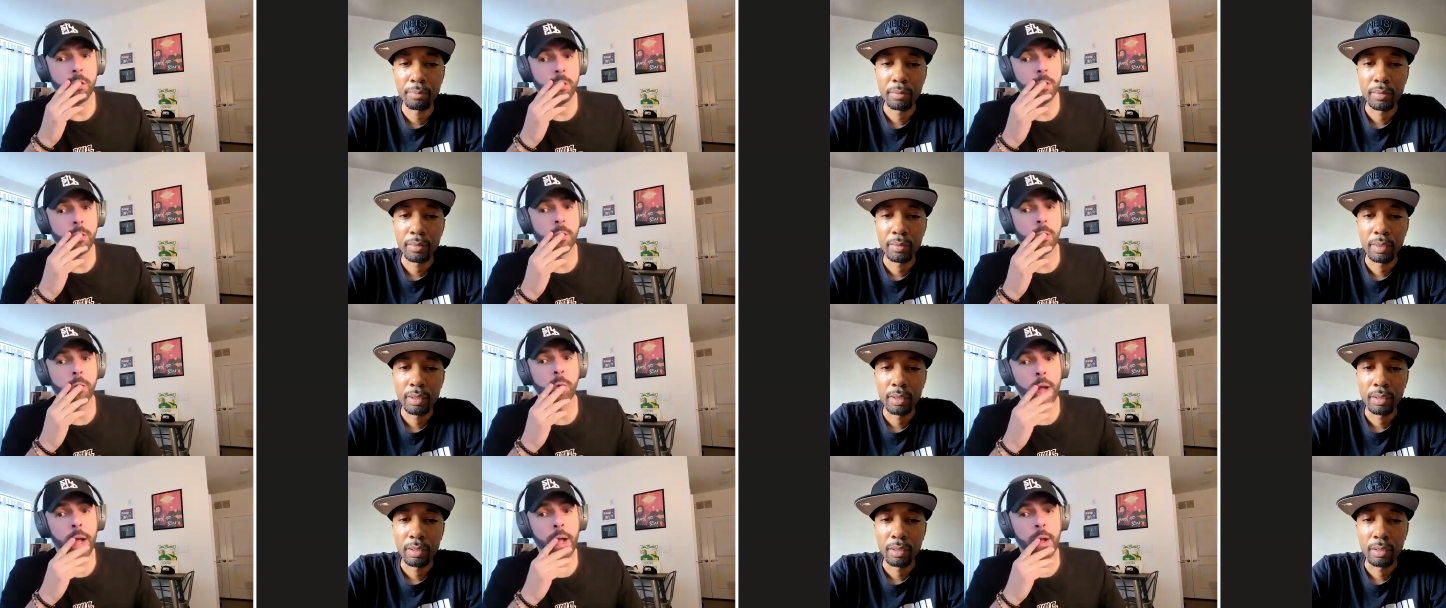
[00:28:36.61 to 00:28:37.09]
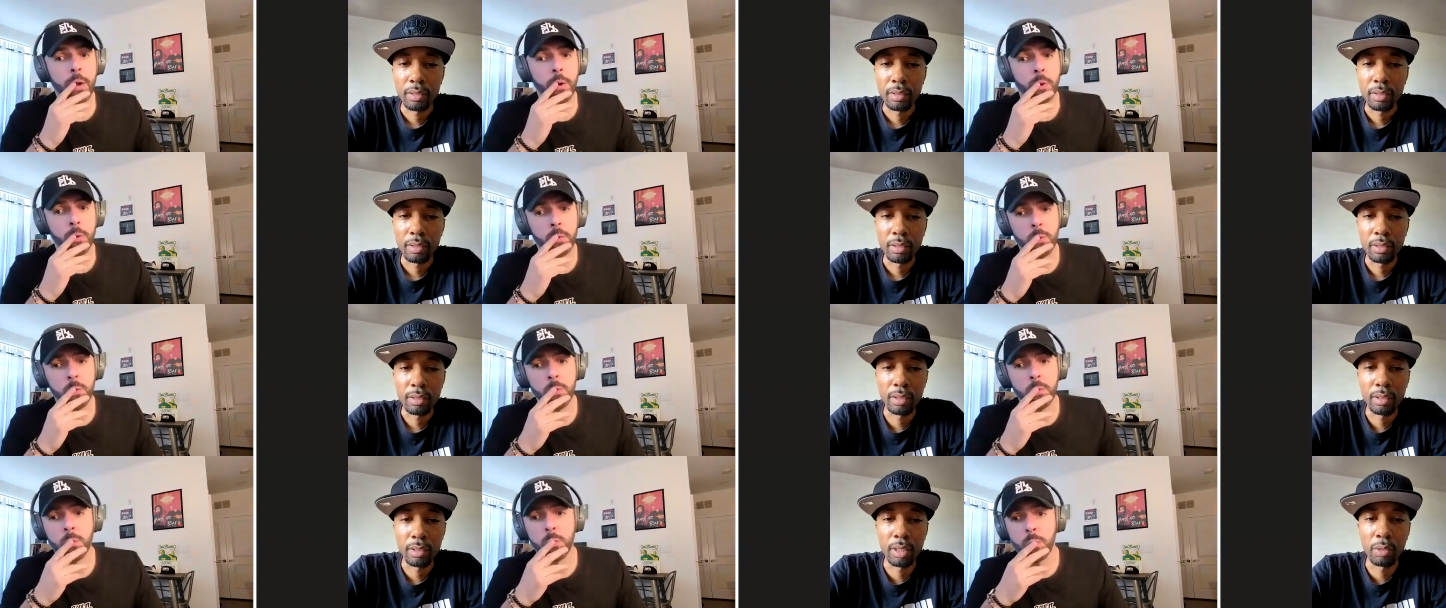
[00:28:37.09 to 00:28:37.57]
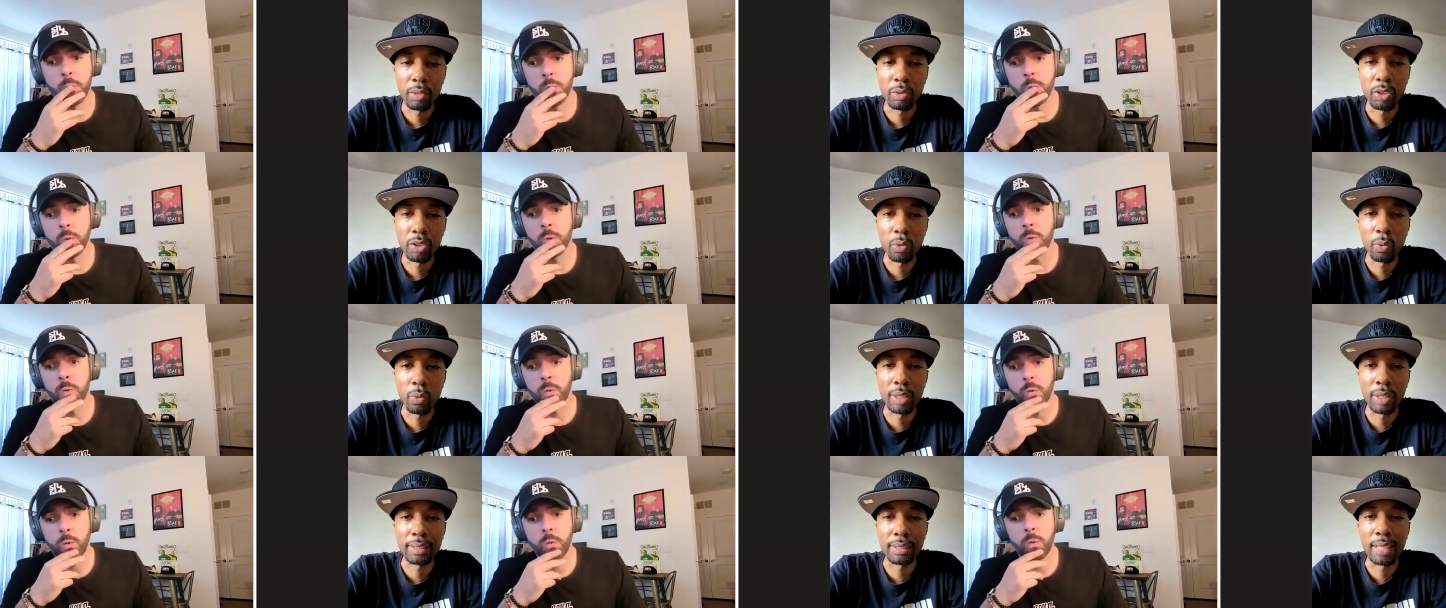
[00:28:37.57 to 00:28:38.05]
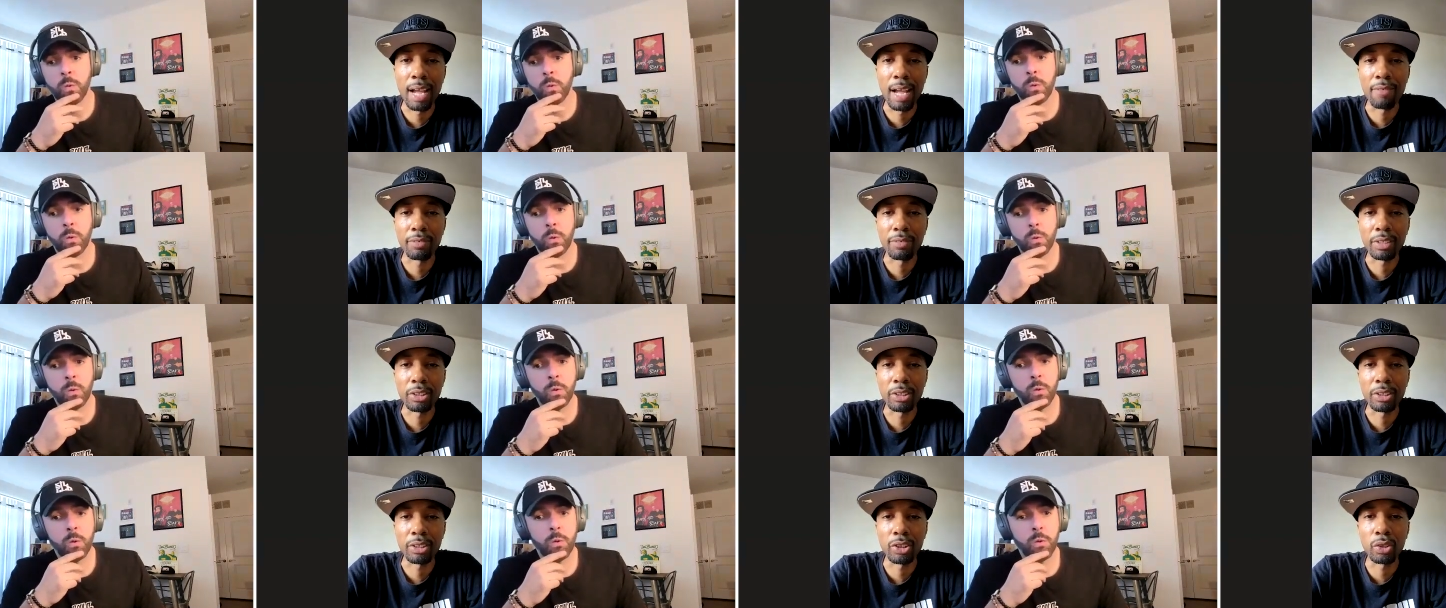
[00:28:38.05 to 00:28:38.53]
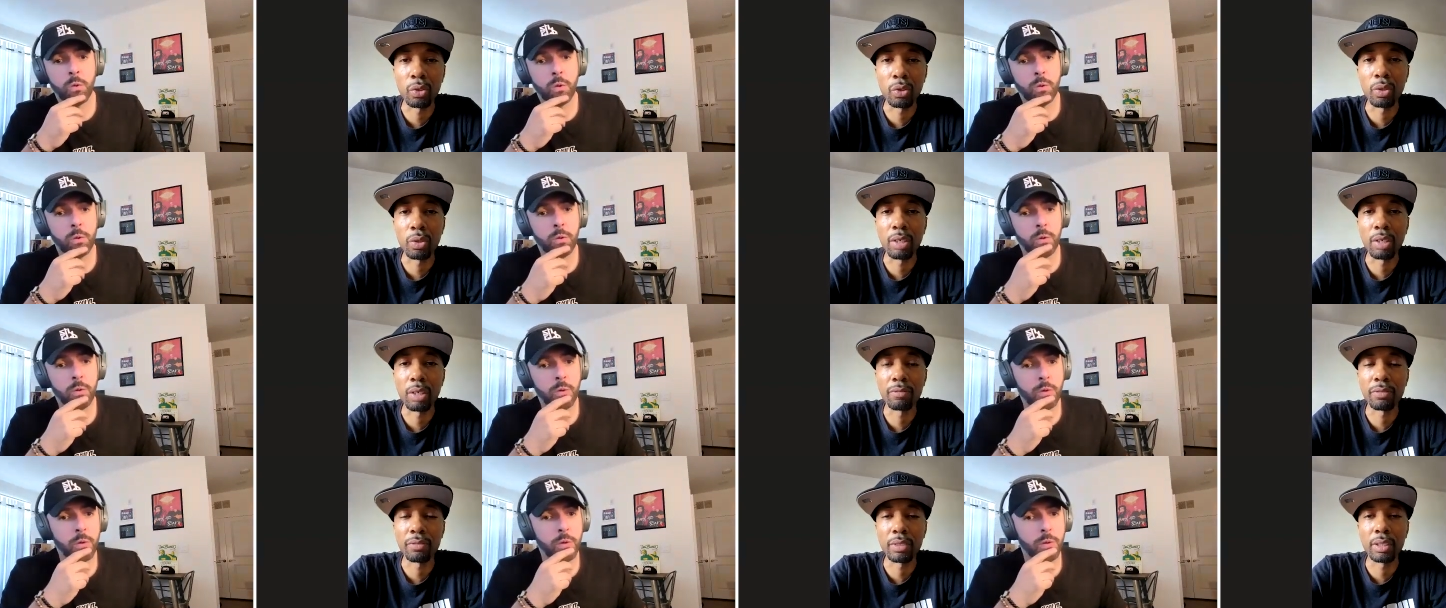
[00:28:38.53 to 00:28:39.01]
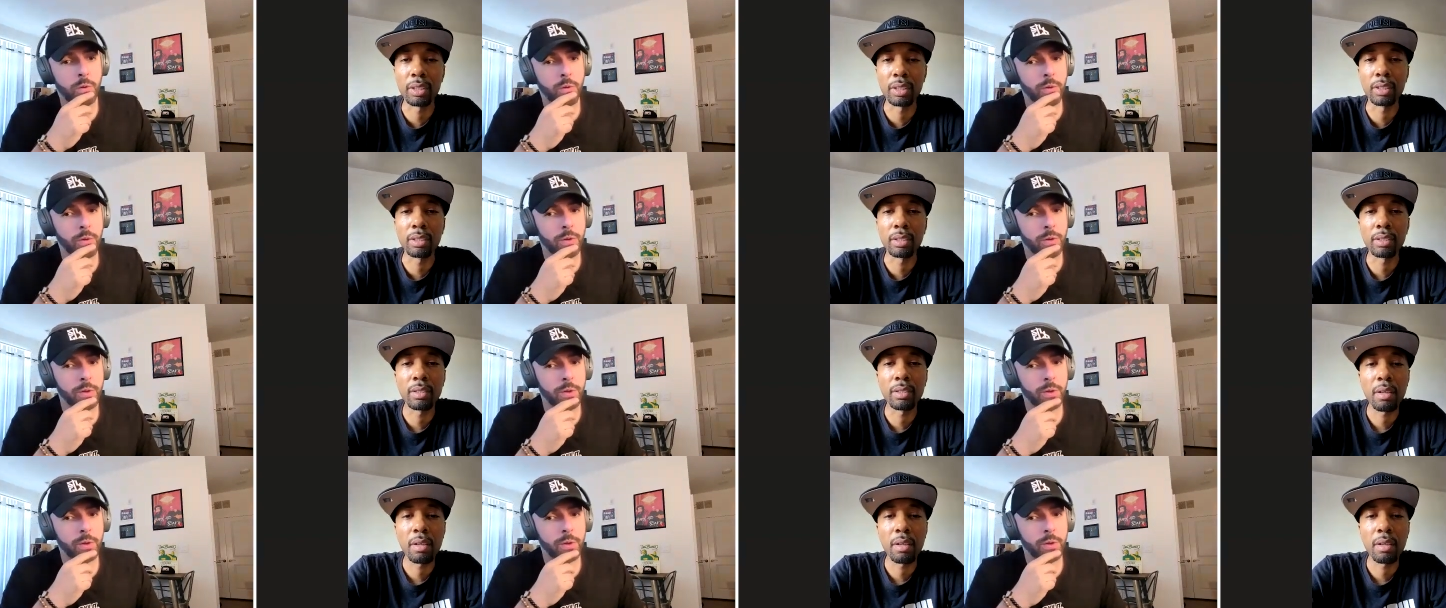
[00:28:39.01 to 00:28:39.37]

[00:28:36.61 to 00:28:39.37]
Speaker 1: Oh wow! It was a West African tour. I forget.